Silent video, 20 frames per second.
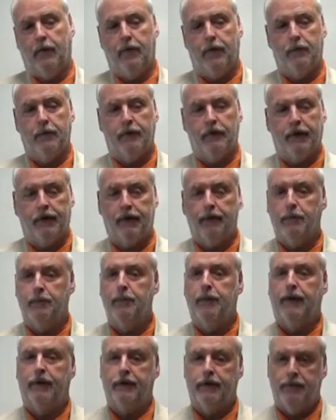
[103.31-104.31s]
the molecular
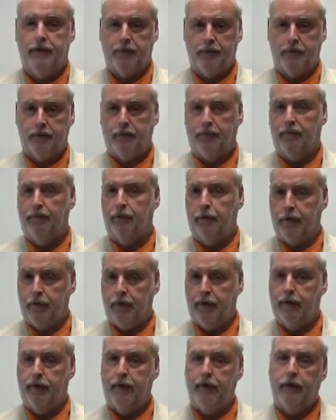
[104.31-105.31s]
mechanisms of
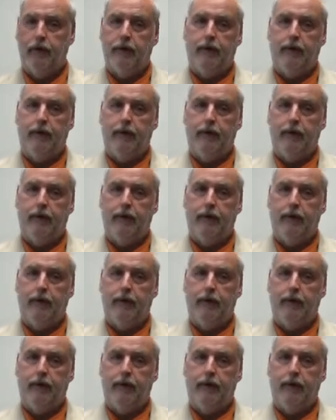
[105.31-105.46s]
learning